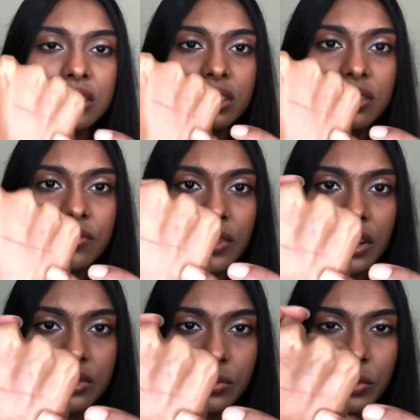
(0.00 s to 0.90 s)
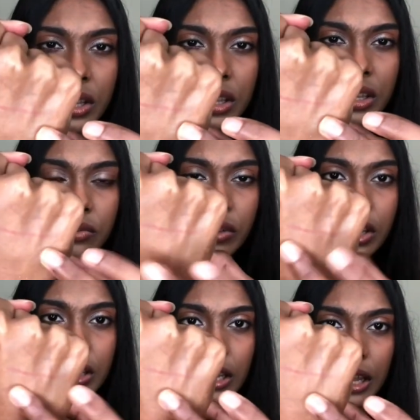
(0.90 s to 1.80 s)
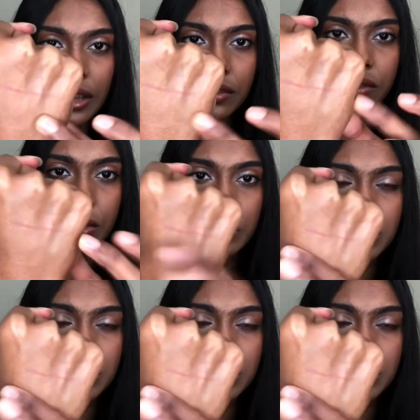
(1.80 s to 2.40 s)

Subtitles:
it felt really, really light for me.